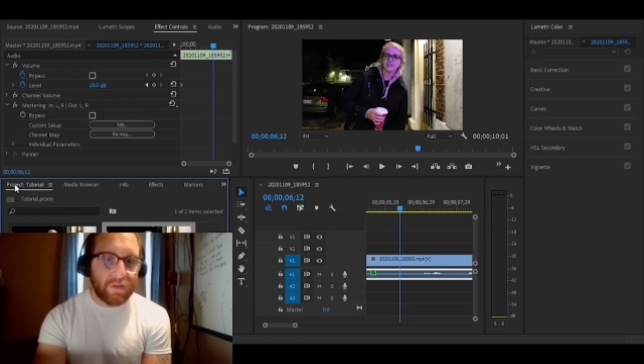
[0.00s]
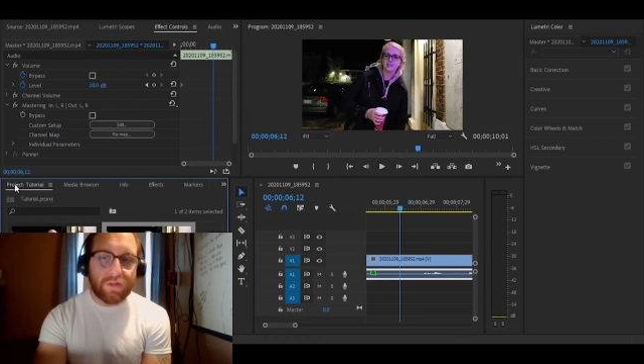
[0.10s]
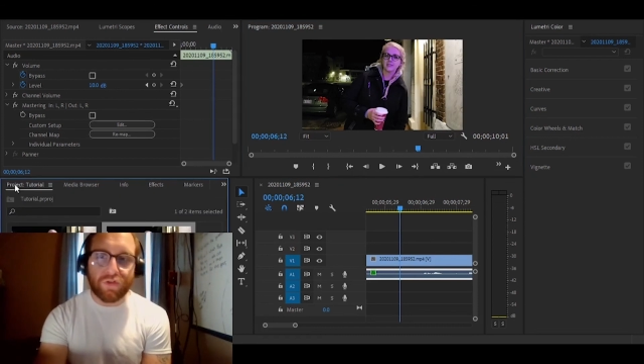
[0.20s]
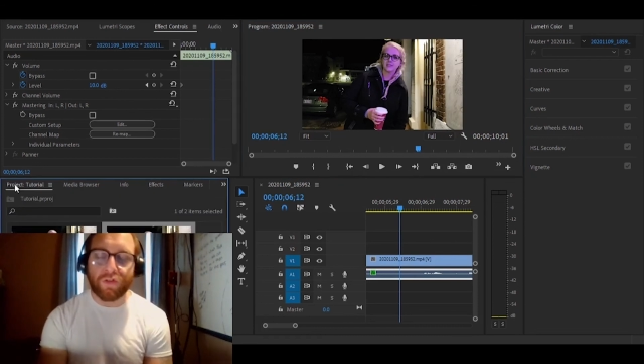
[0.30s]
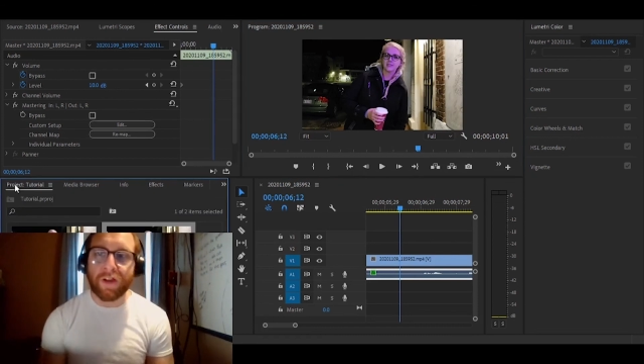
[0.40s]

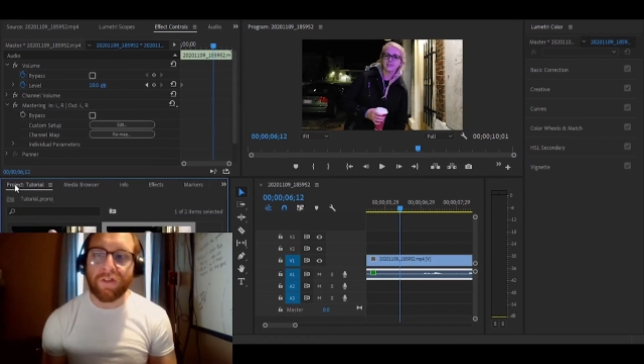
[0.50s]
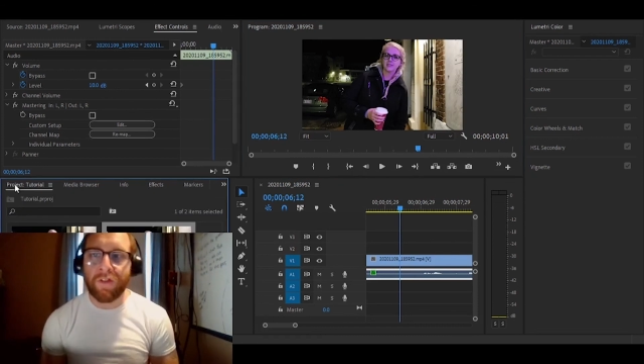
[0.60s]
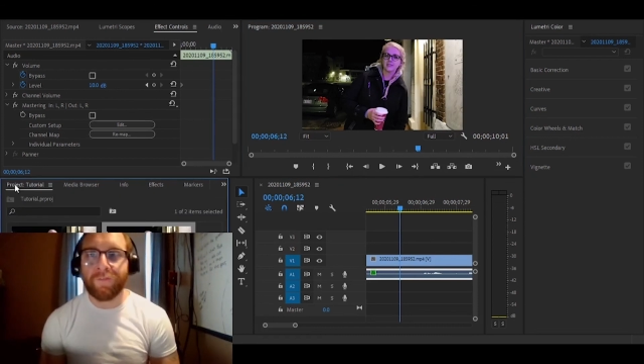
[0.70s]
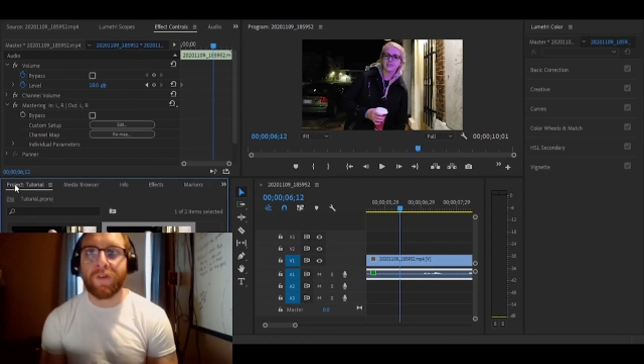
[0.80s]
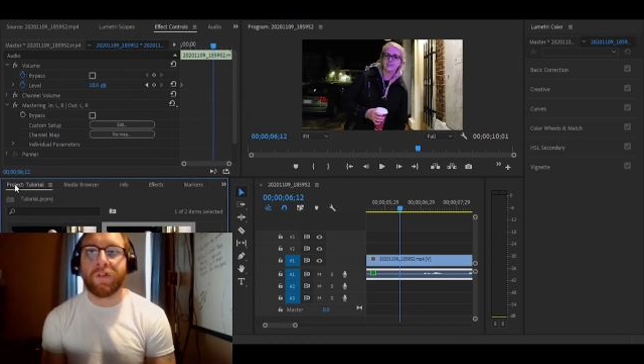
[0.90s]
So that's the
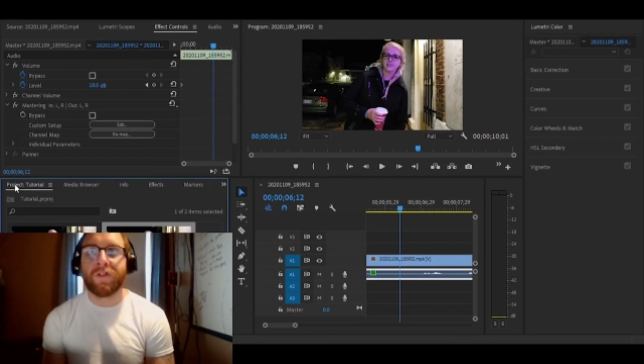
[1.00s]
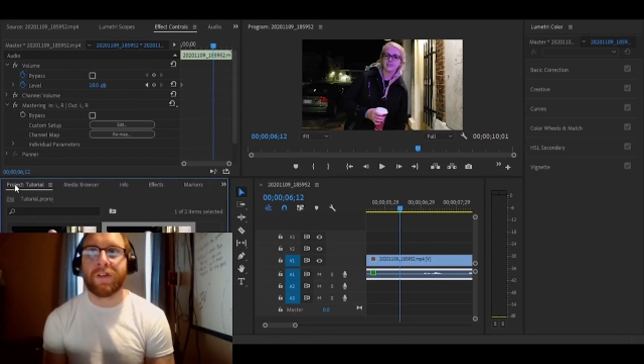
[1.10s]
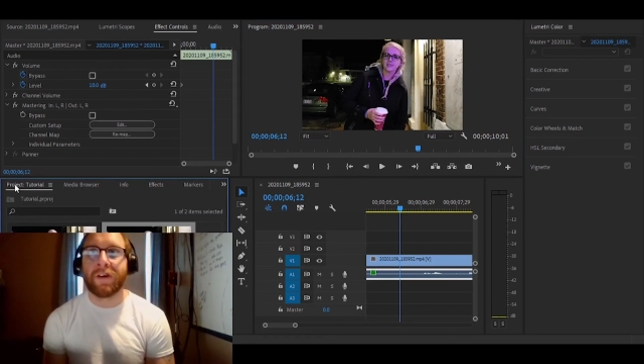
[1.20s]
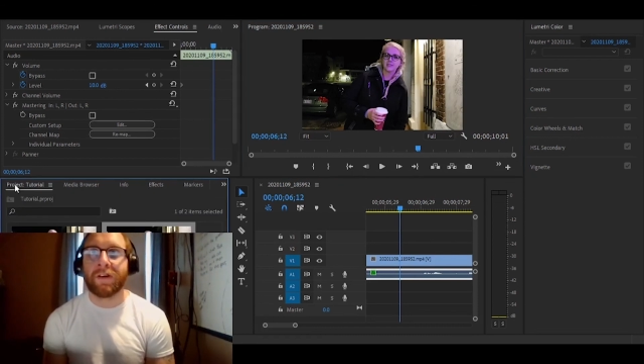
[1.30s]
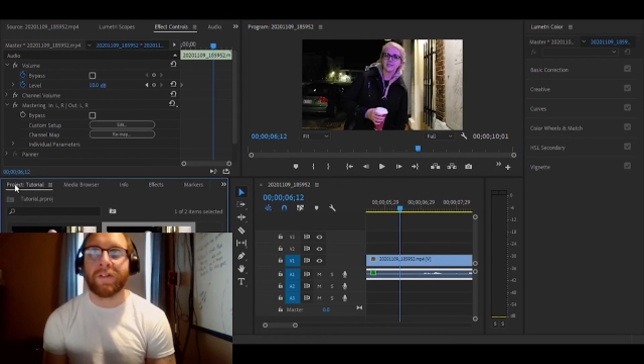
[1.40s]

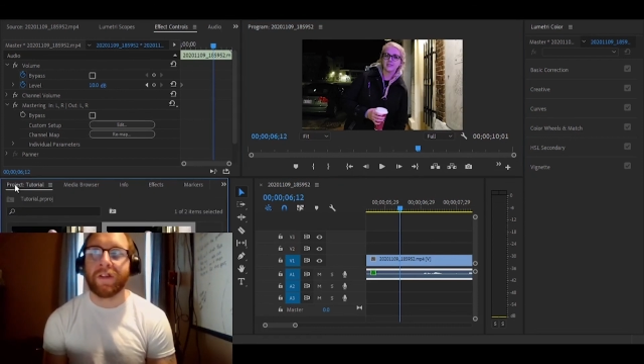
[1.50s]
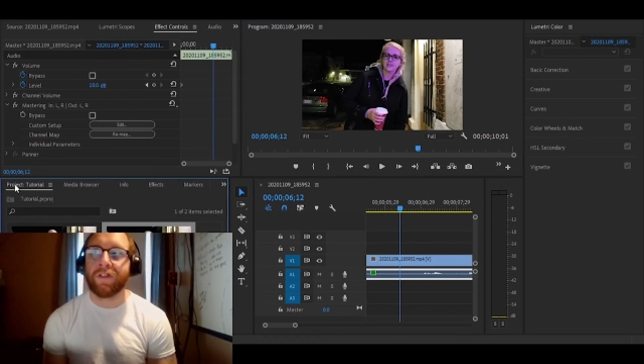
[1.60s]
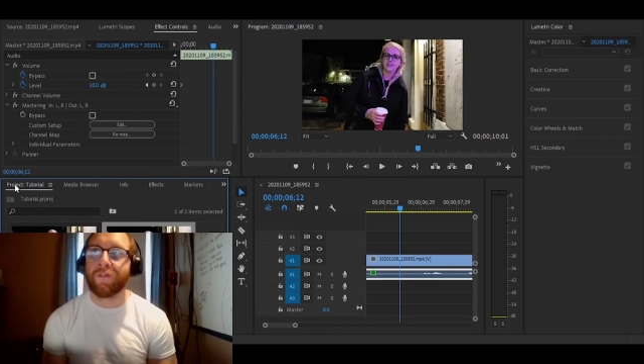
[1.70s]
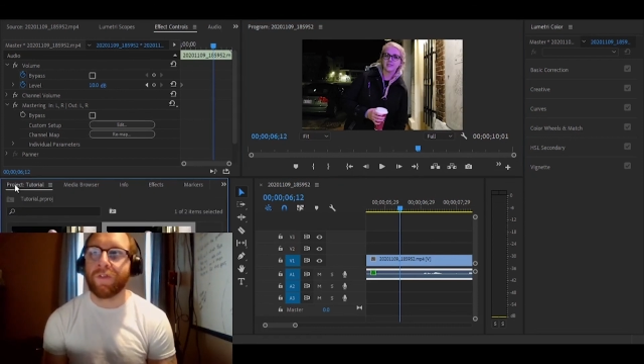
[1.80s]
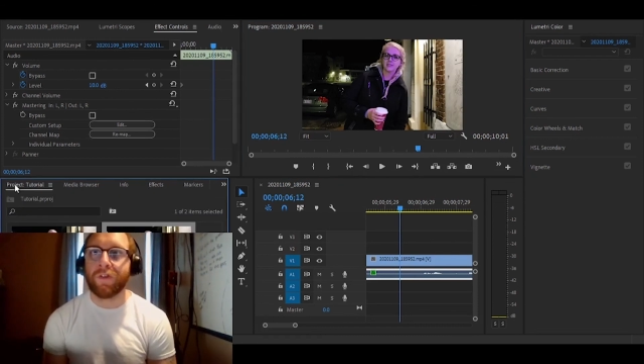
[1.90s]

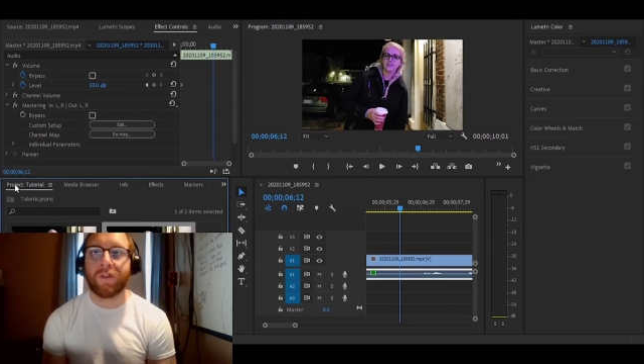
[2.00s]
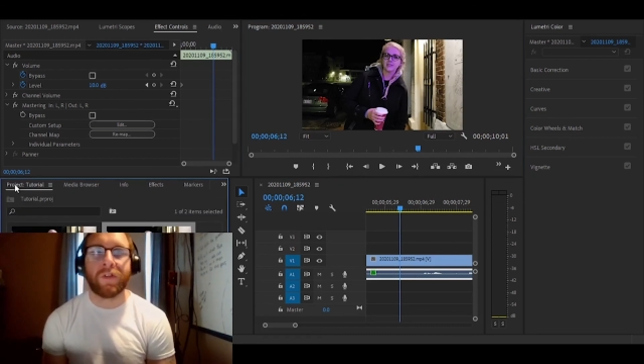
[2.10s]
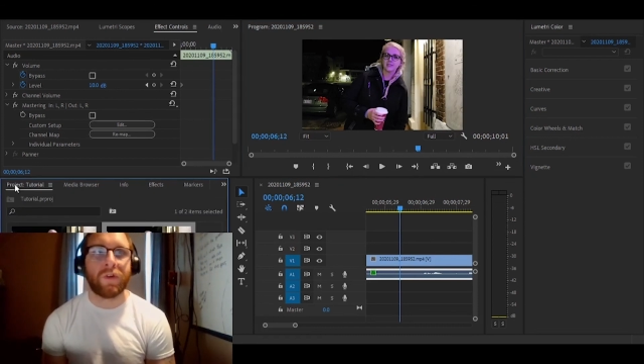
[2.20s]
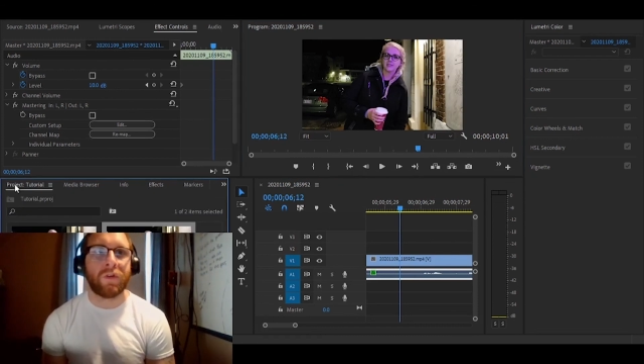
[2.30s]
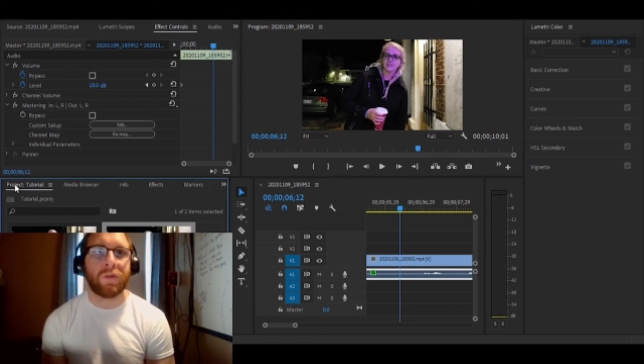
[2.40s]
first
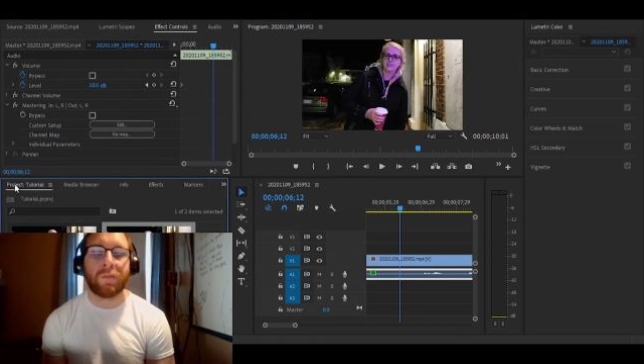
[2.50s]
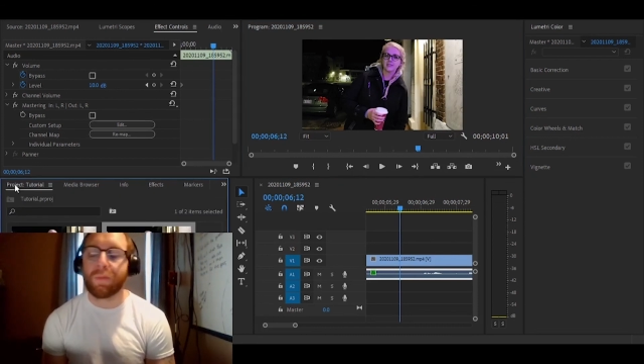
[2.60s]
little